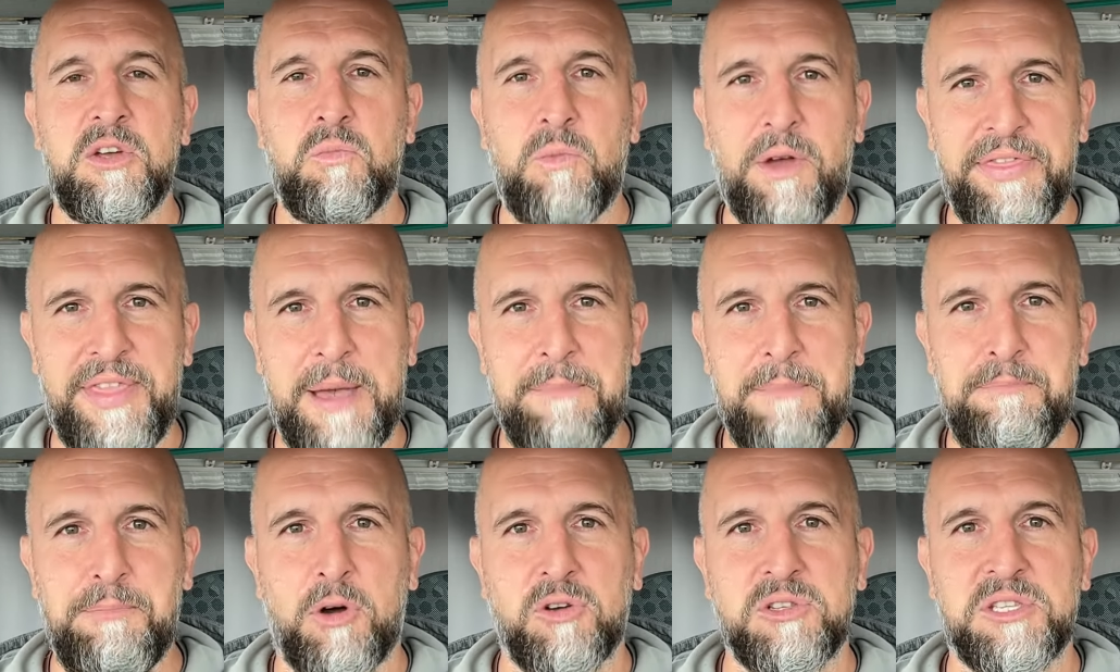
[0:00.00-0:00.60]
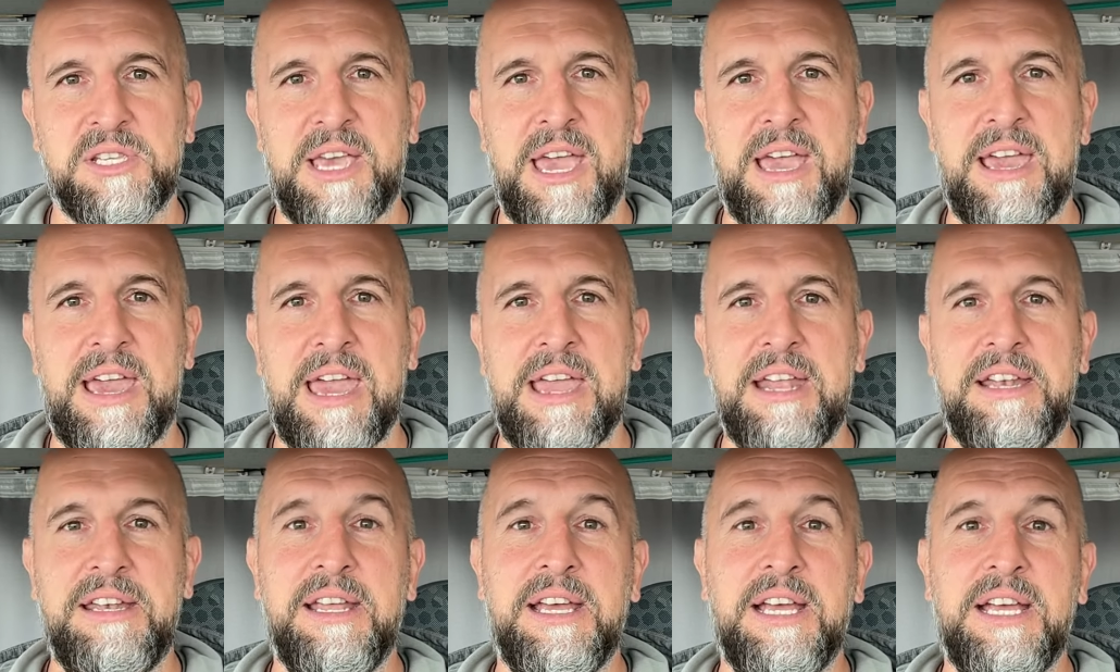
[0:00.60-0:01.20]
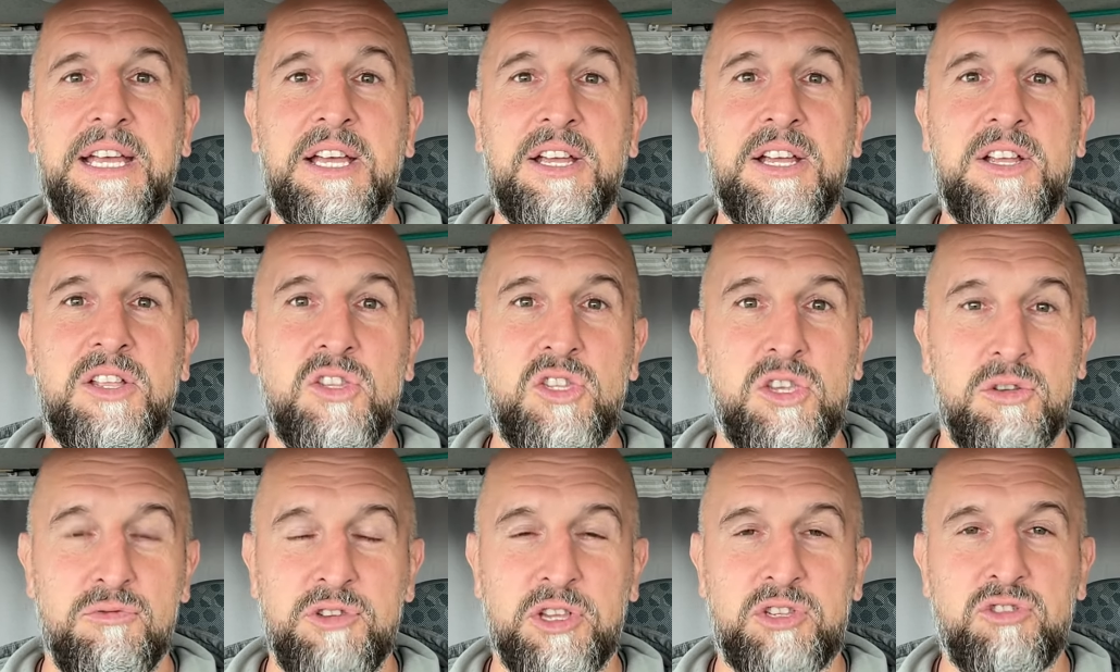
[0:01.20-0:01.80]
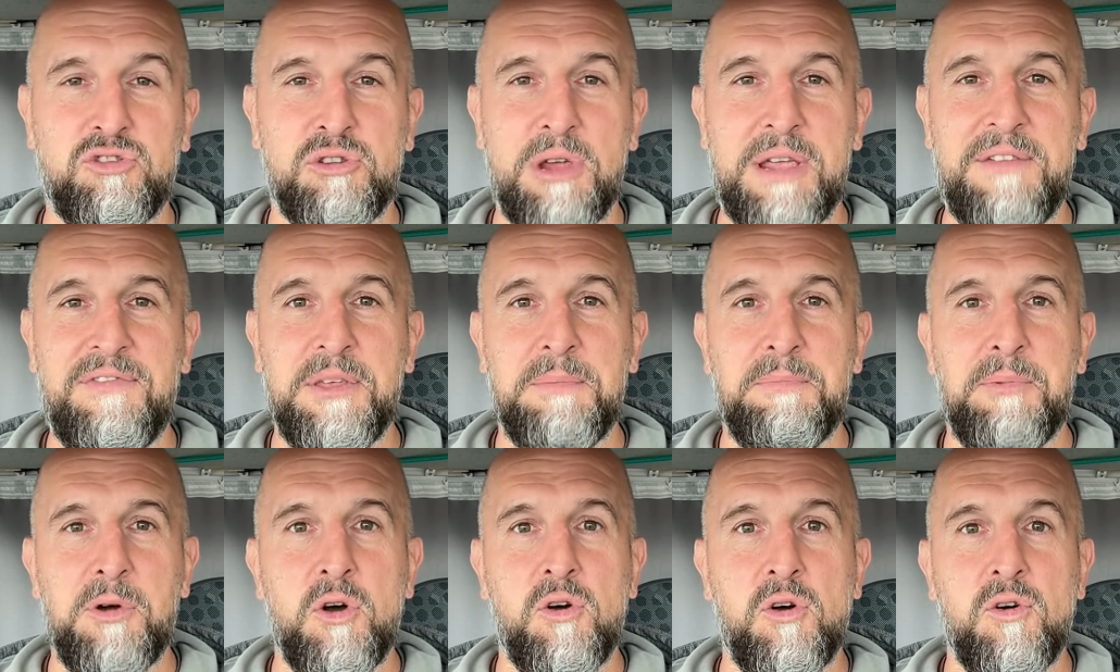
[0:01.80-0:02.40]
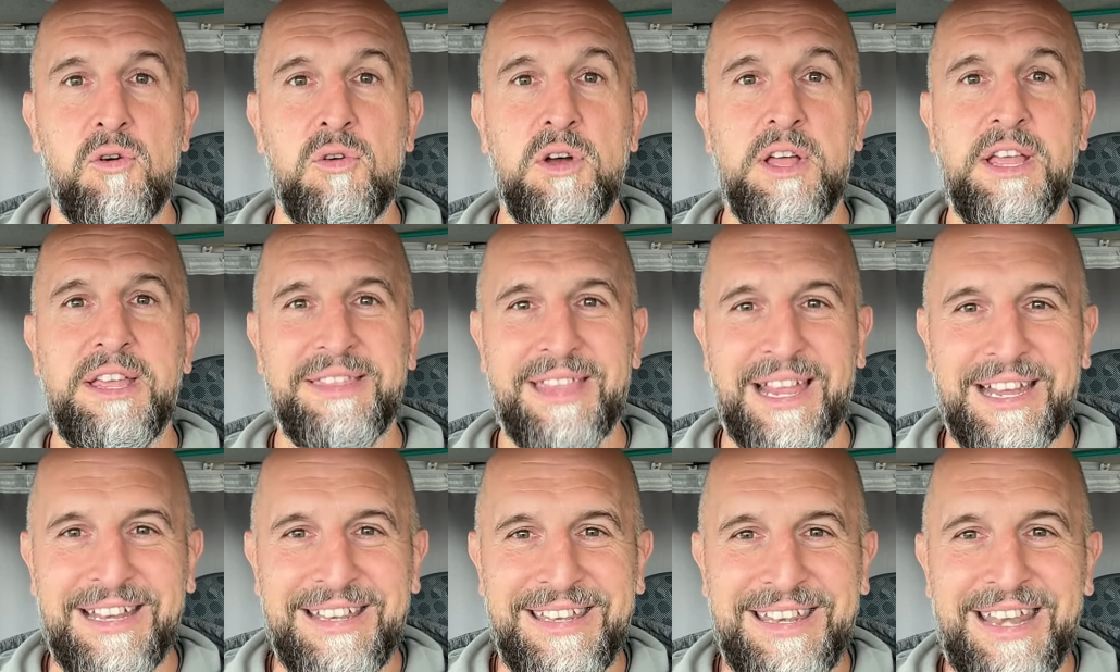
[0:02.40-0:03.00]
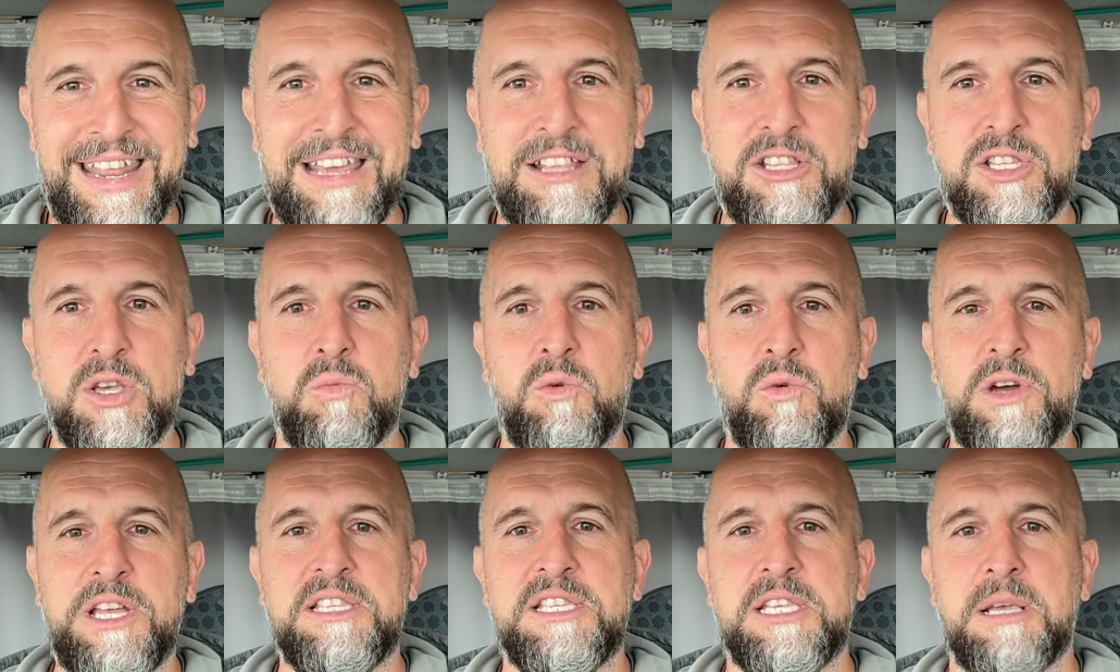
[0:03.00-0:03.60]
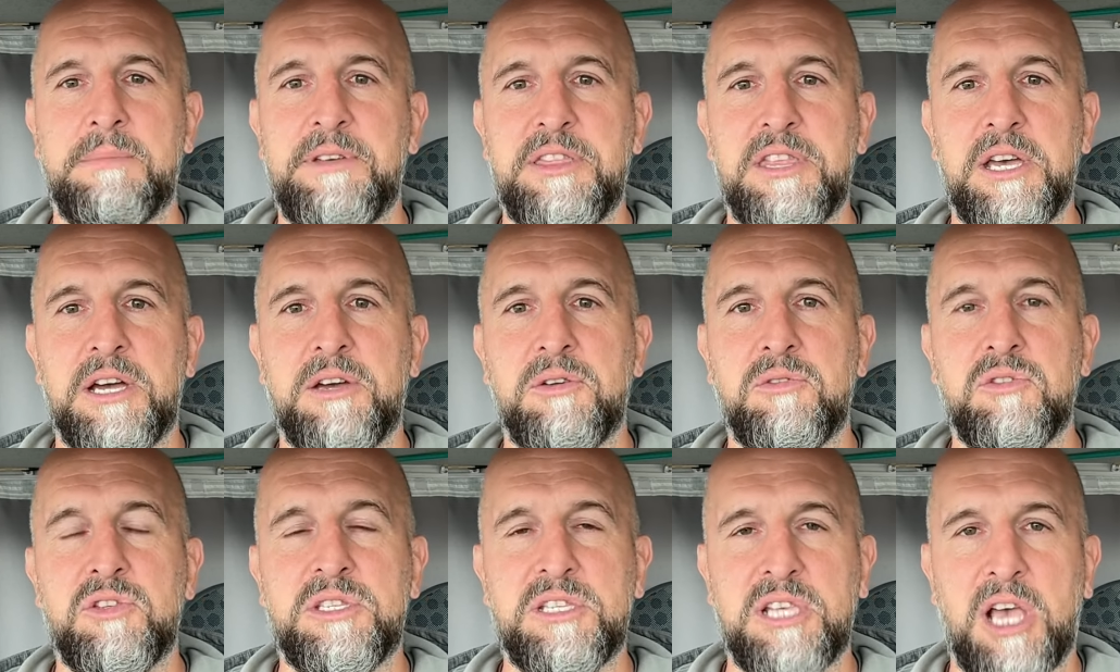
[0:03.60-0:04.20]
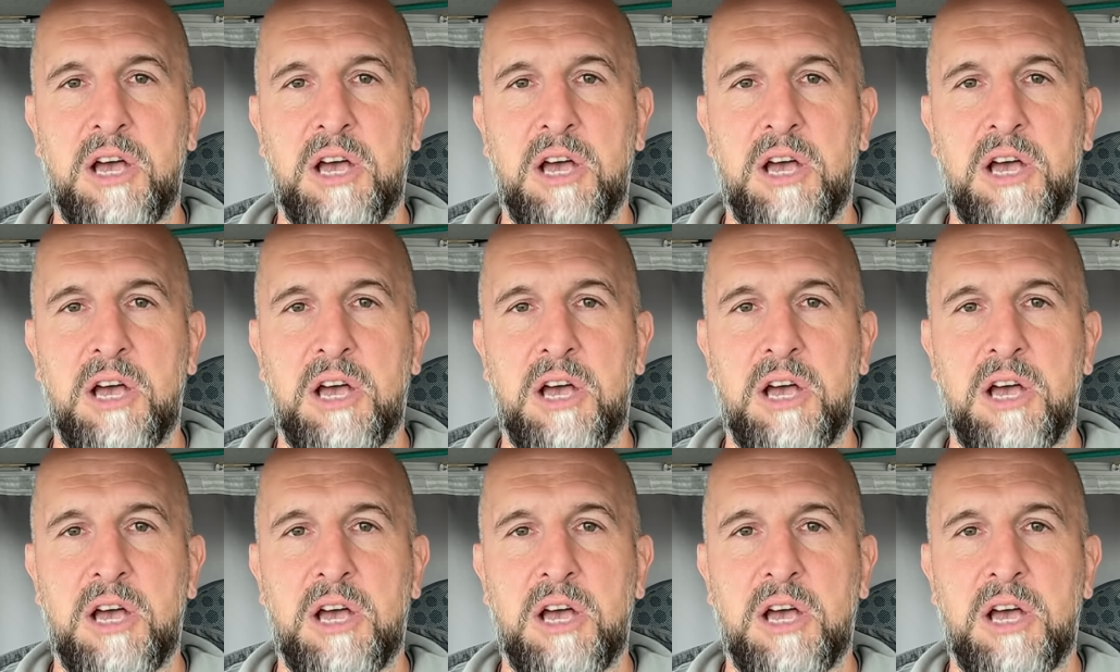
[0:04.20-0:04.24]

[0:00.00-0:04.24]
When they're box kicking to retrieve the ball, they need to win some of those.